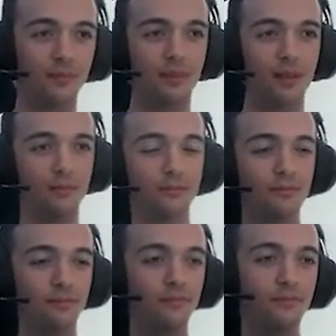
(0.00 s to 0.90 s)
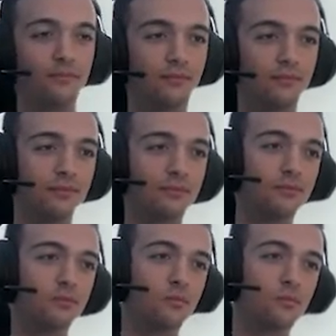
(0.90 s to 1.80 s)

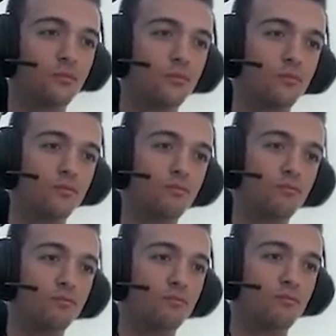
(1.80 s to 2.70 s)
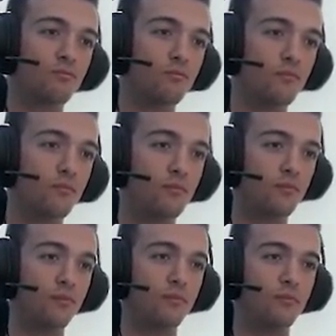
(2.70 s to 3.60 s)

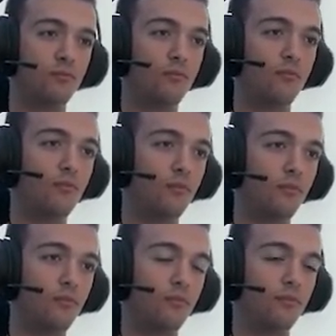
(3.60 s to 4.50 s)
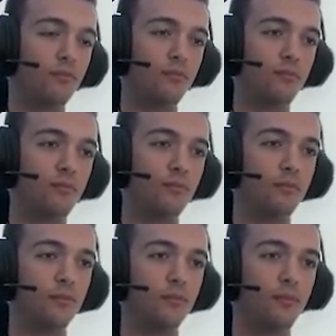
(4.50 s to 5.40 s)

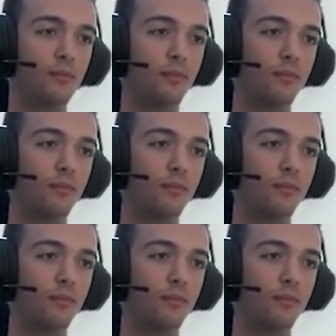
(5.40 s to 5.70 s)
[no speech]